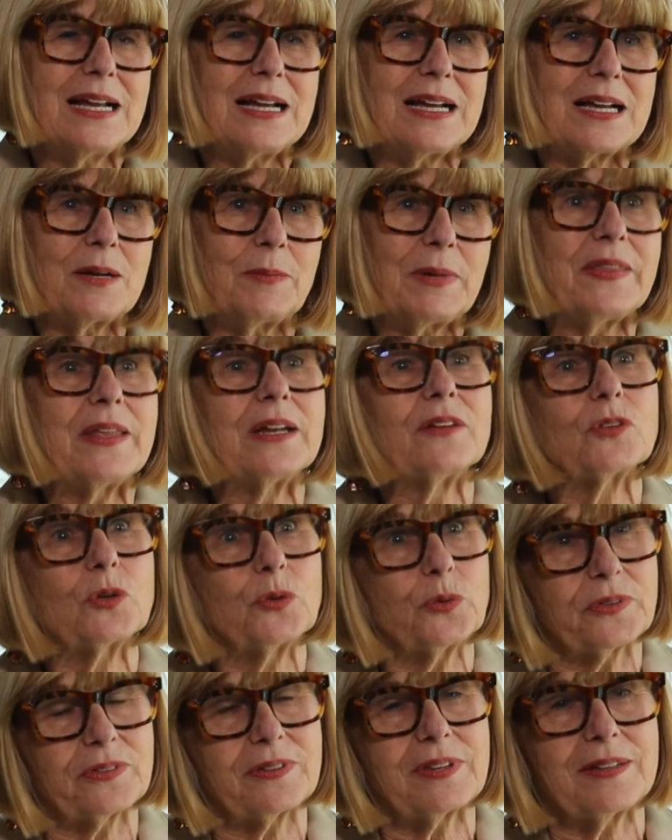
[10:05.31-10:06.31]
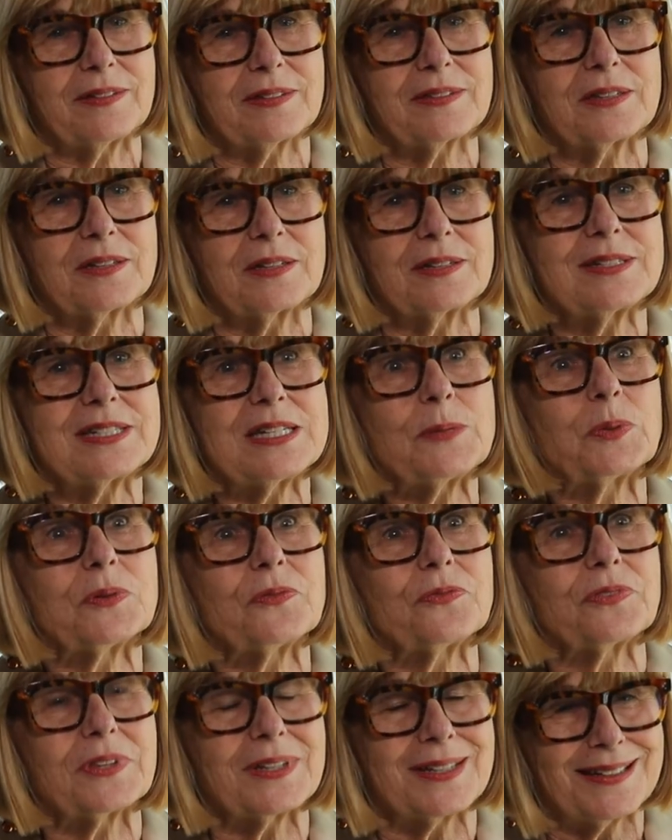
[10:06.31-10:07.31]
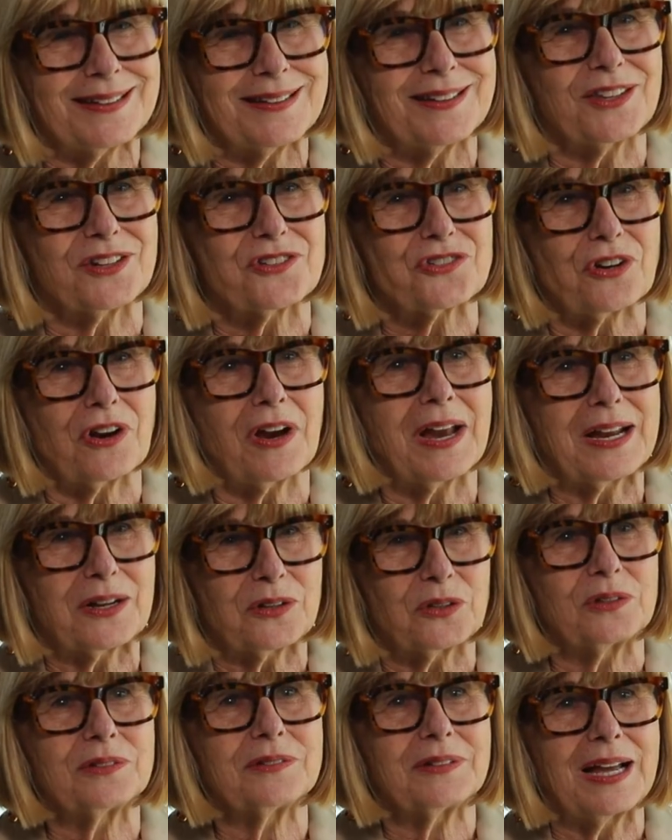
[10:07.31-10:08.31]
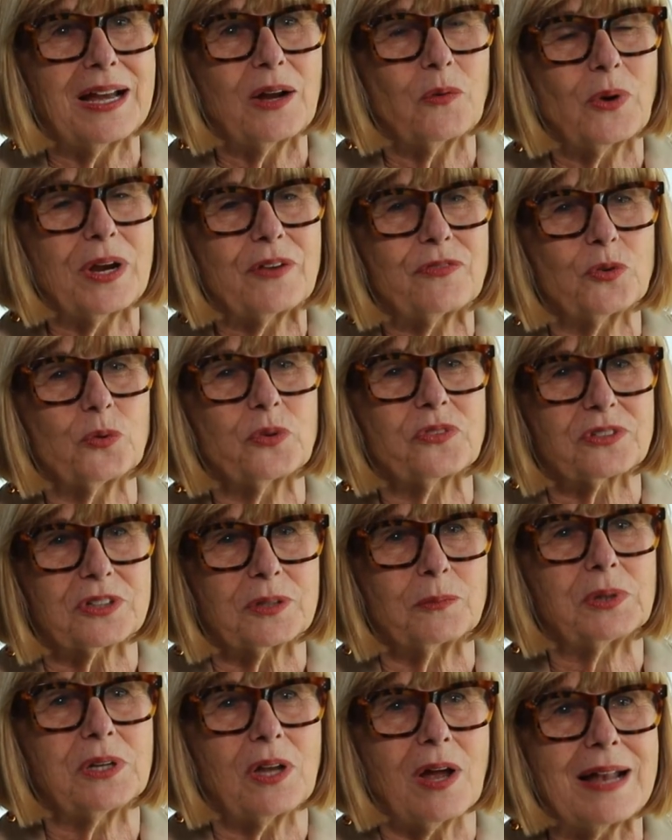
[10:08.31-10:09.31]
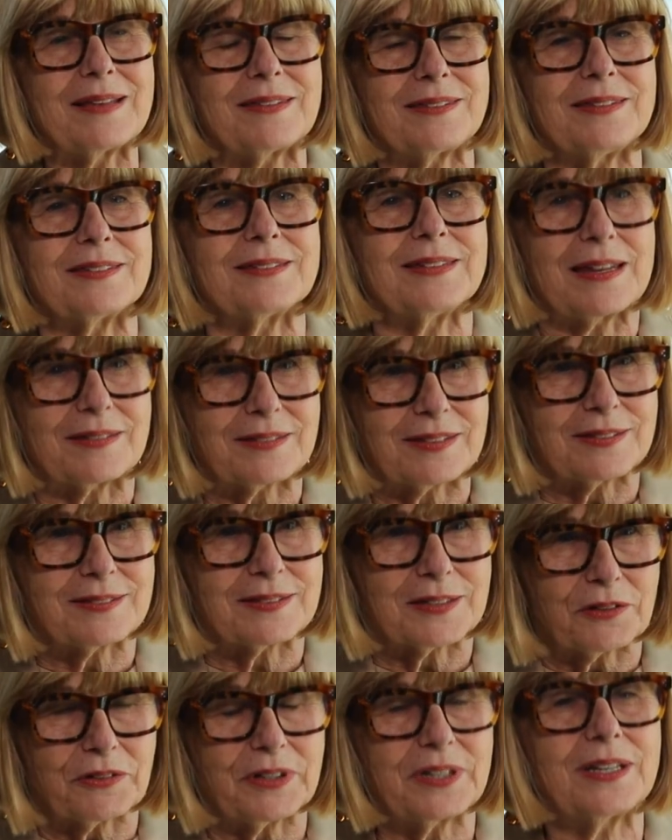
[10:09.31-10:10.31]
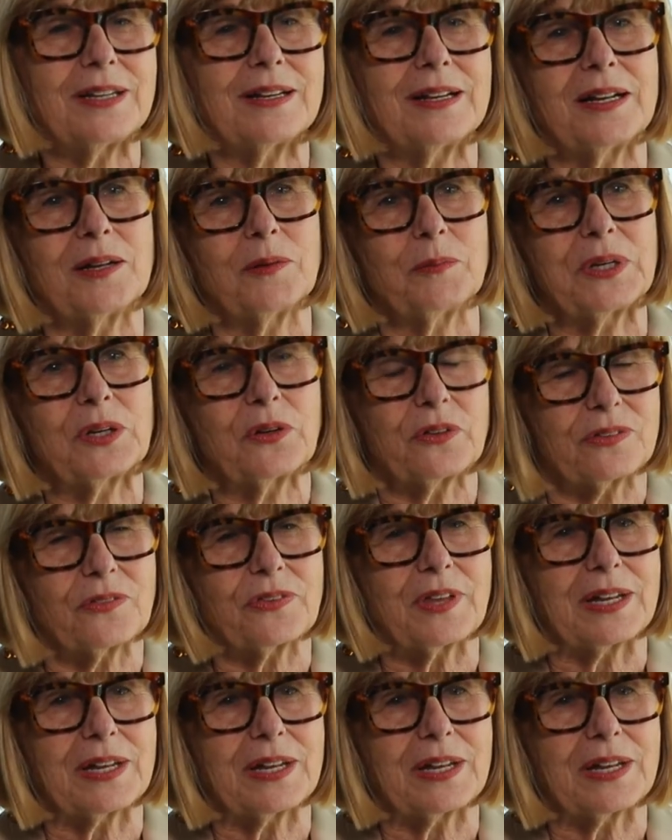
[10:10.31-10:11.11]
And then, of course, there's the tip of the triangle where forced compliance is necessary because